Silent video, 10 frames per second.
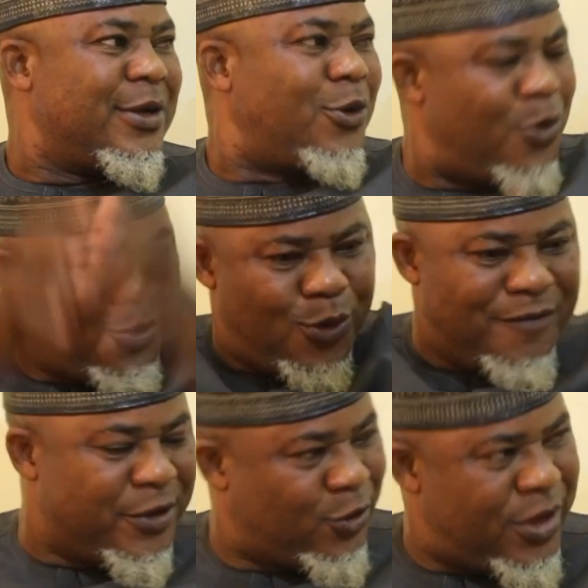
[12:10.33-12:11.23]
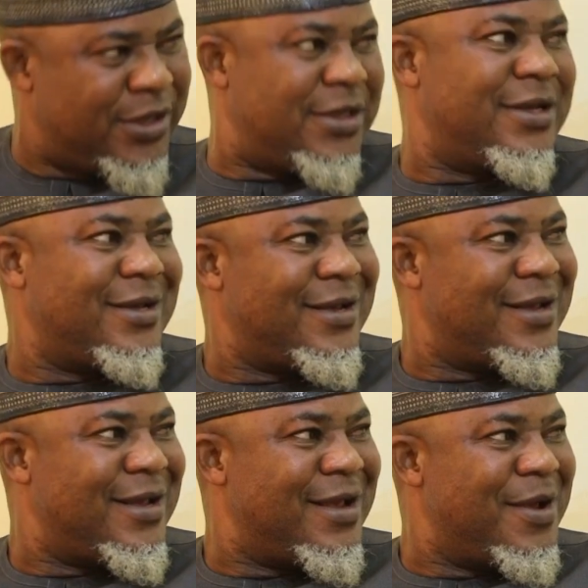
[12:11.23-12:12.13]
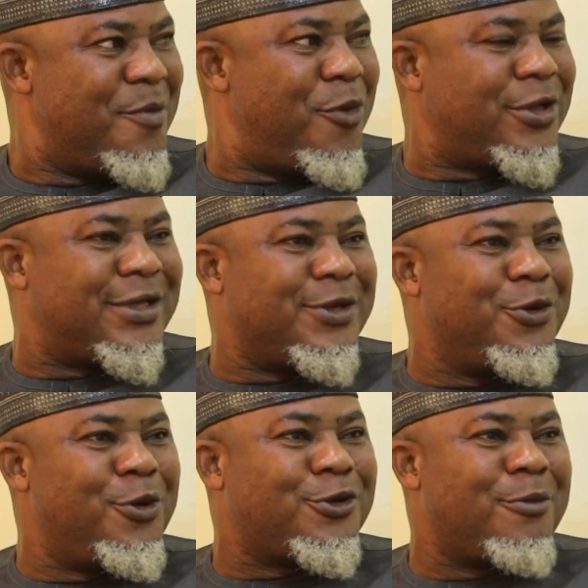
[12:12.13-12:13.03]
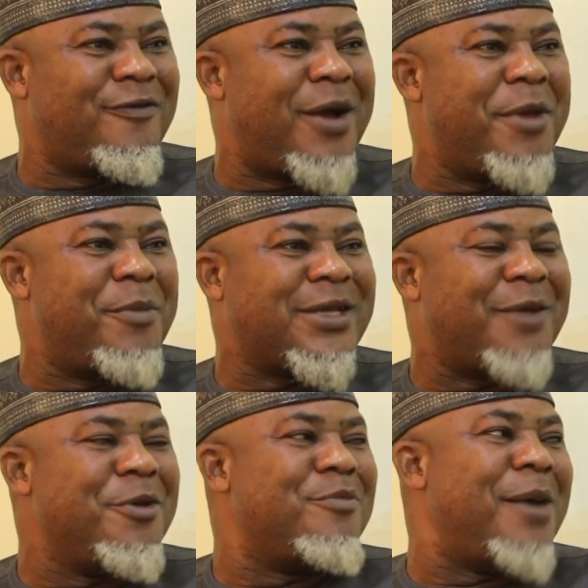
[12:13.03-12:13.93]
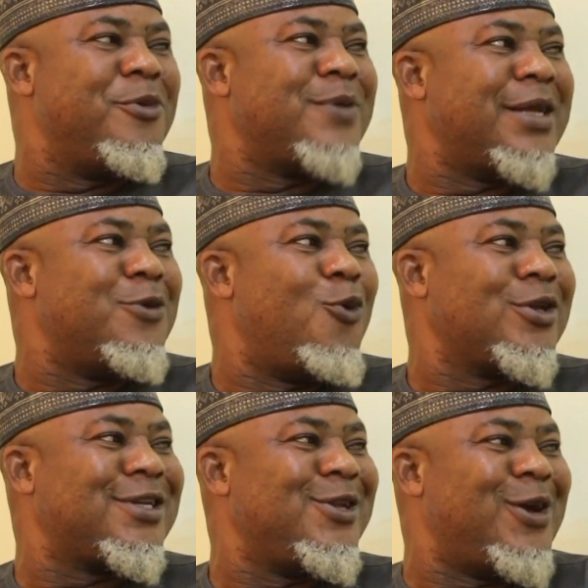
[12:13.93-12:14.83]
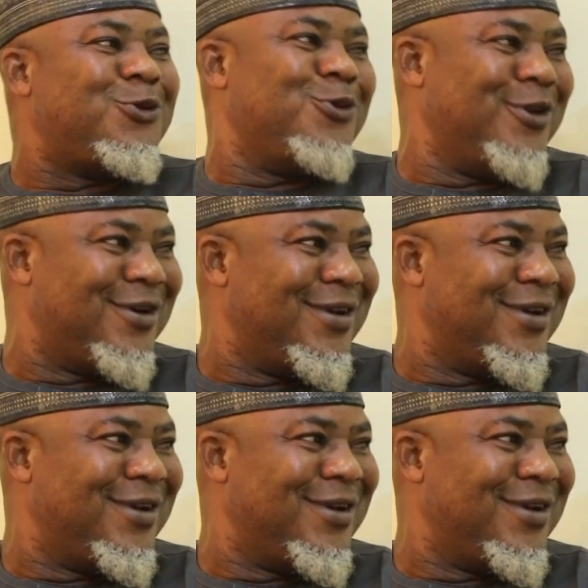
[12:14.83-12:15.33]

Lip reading: So you have a choice. But you know, some of our members have been bamboozled at the world senior and junior.